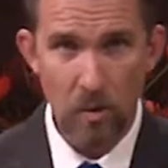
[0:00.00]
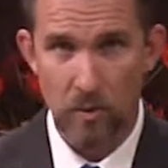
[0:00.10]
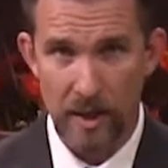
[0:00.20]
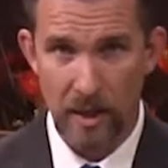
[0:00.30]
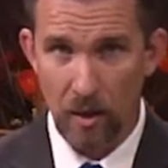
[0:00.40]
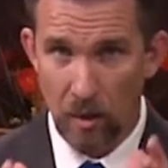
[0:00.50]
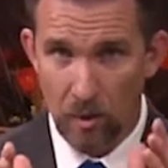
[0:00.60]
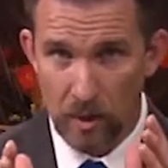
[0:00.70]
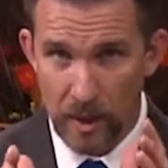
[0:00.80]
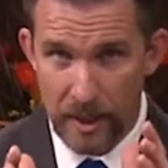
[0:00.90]
only.
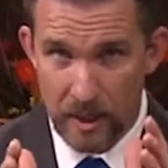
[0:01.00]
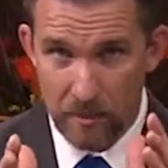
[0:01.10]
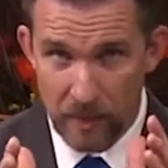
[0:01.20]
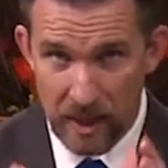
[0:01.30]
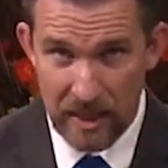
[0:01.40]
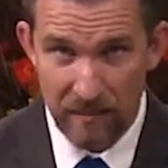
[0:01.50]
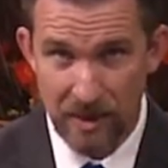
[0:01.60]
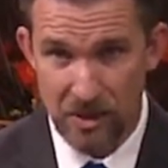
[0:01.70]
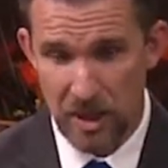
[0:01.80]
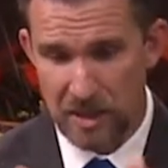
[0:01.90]
Only believe
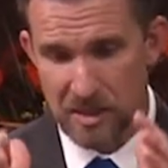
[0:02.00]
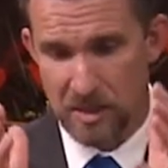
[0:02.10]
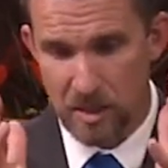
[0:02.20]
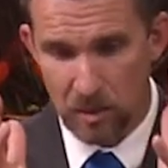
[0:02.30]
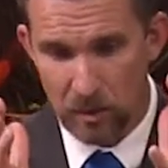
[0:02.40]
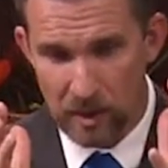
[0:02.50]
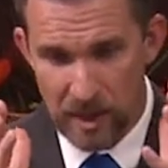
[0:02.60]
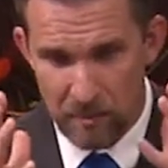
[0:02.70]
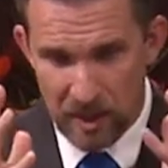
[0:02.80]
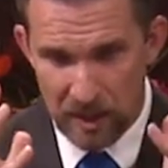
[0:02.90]
in Jesus.
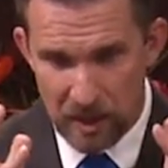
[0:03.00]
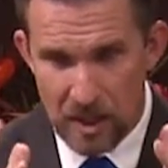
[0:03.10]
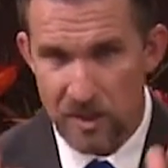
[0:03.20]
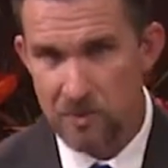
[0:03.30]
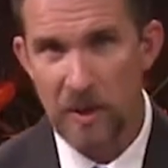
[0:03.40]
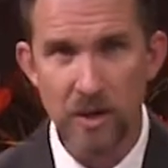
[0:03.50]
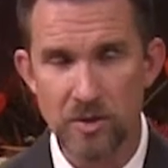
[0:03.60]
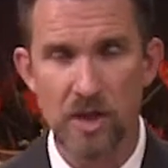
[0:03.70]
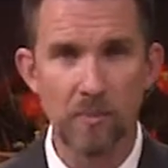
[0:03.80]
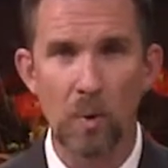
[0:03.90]
Only be
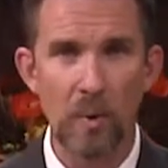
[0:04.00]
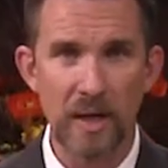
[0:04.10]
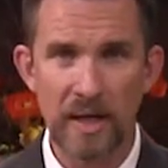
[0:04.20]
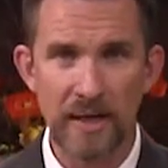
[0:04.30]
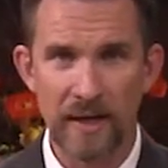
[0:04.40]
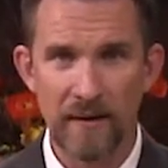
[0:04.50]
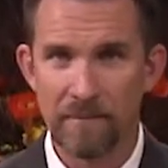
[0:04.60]
spiritually born again.